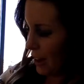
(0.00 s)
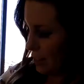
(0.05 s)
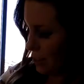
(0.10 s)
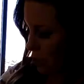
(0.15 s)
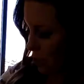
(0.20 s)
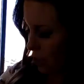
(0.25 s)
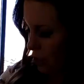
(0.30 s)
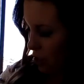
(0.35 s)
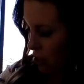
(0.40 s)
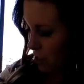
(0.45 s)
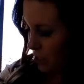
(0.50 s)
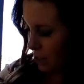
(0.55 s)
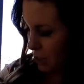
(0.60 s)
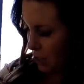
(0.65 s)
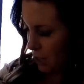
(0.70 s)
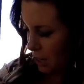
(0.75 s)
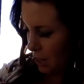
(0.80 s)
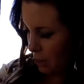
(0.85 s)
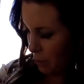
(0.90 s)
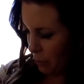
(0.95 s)
out so that you could
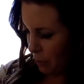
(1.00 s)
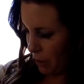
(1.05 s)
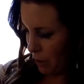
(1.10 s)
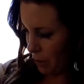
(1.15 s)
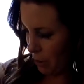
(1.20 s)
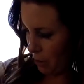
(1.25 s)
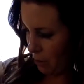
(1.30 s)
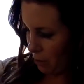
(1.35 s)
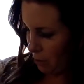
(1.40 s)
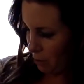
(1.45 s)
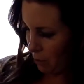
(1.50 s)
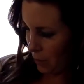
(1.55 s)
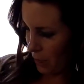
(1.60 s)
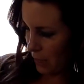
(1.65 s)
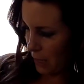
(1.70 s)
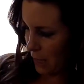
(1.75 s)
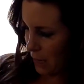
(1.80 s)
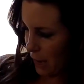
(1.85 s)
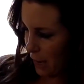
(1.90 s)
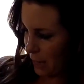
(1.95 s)
see, but you
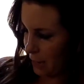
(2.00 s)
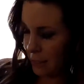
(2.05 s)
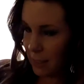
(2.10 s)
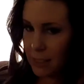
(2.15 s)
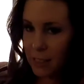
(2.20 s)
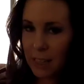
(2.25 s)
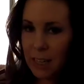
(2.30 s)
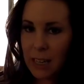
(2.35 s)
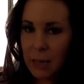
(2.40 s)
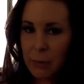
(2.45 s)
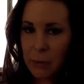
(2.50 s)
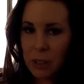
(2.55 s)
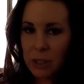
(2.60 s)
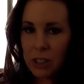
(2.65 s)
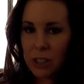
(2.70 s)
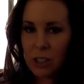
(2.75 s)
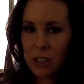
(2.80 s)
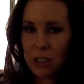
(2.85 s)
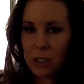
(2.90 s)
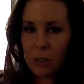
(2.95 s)
really can't see because
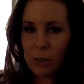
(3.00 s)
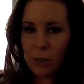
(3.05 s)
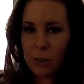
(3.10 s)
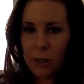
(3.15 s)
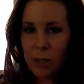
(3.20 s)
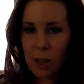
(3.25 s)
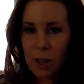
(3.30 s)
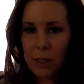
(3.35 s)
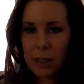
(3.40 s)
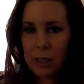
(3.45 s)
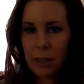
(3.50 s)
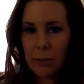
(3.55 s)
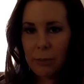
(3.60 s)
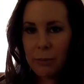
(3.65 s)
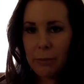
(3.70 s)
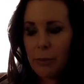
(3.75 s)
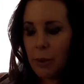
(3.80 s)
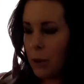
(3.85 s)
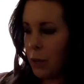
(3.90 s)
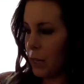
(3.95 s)
it just looks like
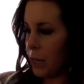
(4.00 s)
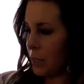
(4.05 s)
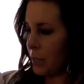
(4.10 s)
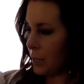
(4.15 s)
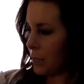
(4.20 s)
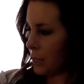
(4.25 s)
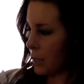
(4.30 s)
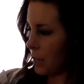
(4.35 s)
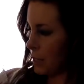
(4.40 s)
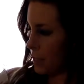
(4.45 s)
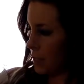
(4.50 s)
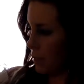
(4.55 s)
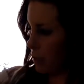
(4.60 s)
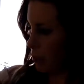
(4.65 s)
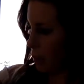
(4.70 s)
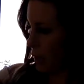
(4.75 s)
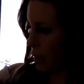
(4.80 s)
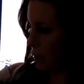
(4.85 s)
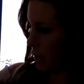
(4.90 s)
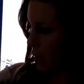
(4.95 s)
some murky, disgusting
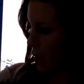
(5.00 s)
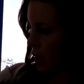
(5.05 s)
mess.